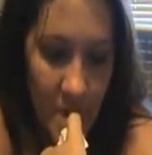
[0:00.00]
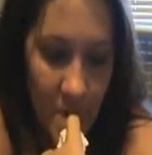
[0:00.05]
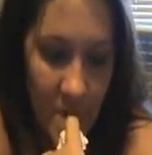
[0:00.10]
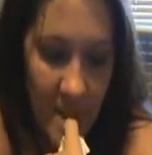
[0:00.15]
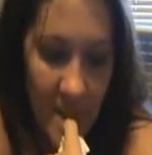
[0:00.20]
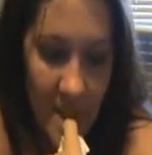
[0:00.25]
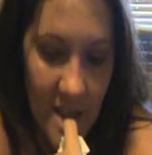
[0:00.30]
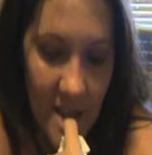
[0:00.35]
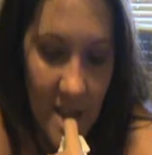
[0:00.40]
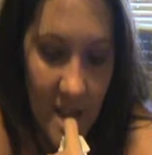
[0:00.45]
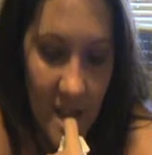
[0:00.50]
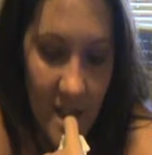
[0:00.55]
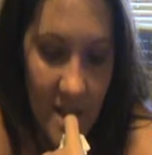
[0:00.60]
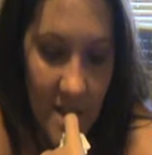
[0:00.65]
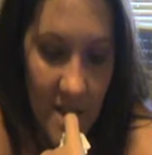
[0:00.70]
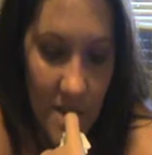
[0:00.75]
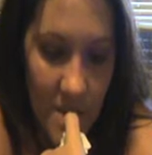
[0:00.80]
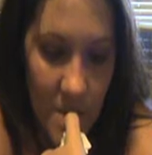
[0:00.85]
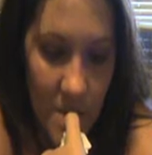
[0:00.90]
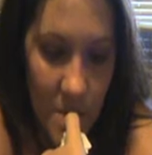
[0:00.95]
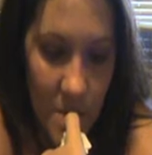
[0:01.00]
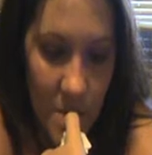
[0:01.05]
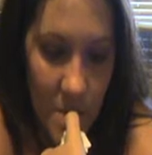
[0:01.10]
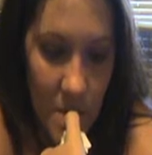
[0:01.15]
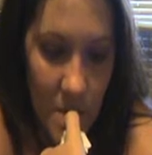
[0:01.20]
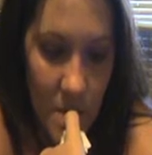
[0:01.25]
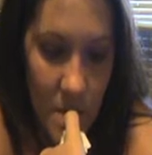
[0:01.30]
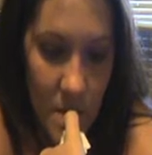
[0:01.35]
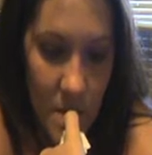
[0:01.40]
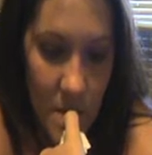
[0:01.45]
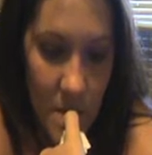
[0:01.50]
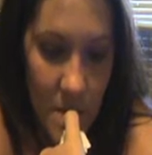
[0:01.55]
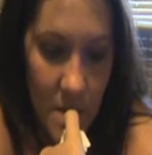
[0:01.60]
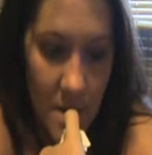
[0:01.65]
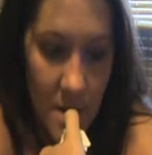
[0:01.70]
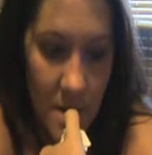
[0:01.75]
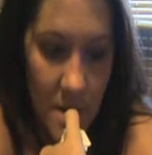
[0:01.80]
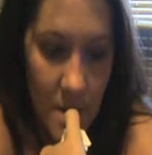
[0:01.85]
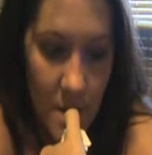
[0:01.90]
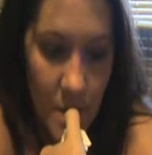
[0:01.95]
do anything I could do
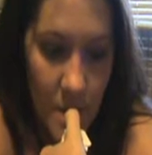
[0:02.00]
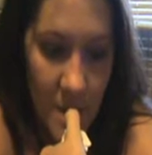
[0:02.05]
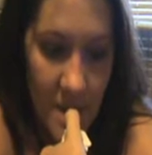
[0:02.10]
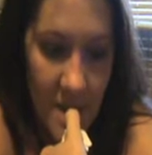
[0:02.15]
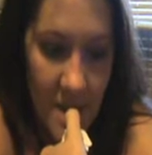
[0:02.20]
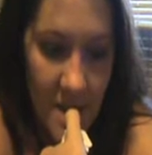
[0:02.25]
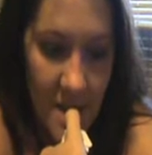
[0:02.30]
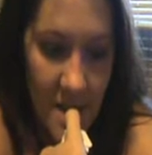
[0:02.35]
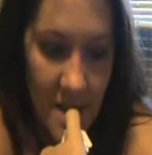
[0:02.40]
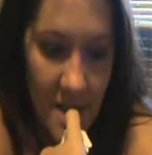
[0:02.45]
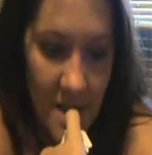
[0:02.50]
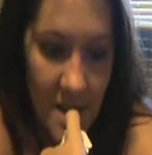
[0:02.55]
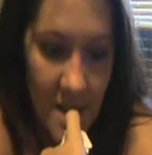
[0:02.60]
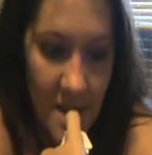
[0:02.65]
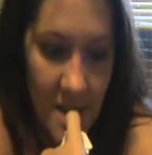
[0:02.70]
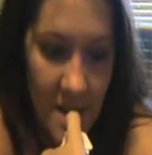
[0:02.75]
because it,